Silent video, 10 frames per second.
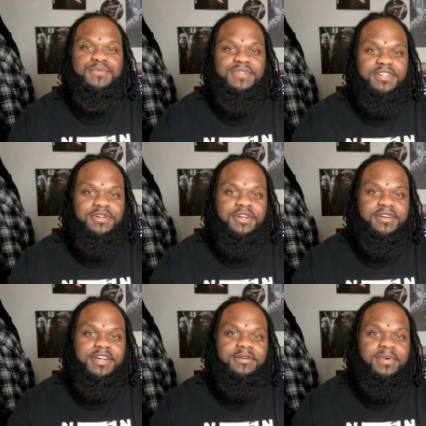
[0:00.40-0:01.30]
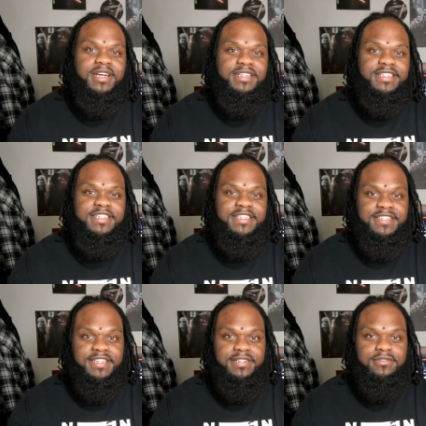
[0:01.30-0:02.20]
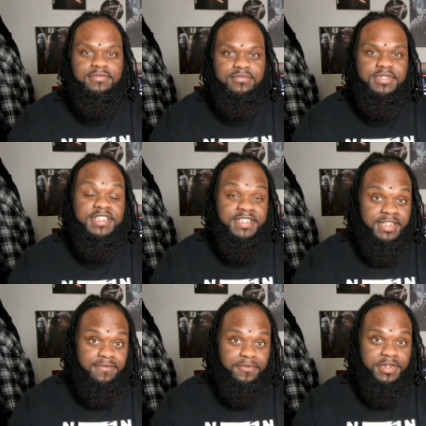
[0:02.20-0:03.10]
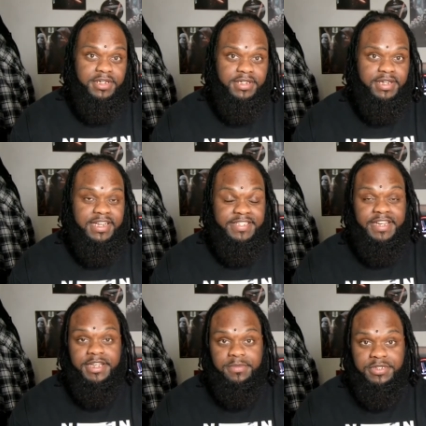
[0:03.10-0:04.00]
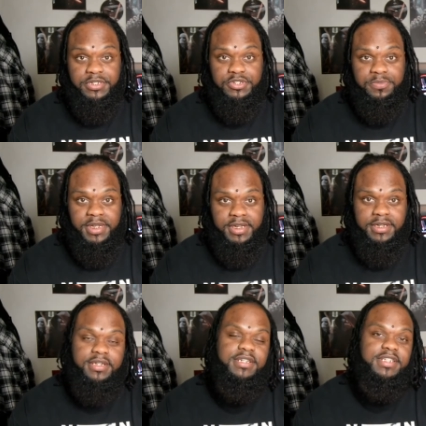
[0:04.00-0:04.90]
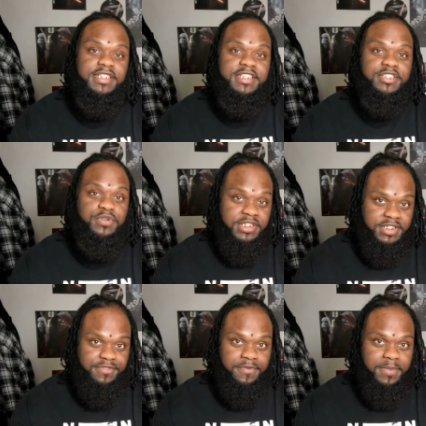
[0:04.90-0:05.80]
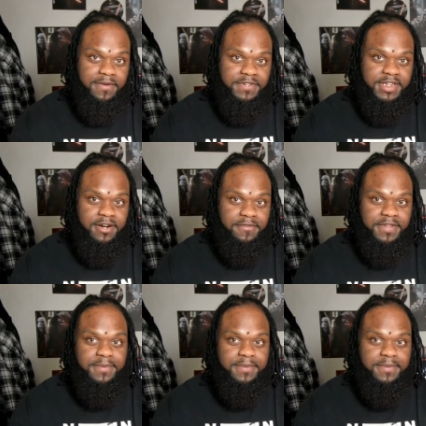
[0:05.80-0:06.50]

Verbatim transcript: What's going on, everybody? It's Denzel, Denzel California, as I am on social media, and this is questions for my photographer.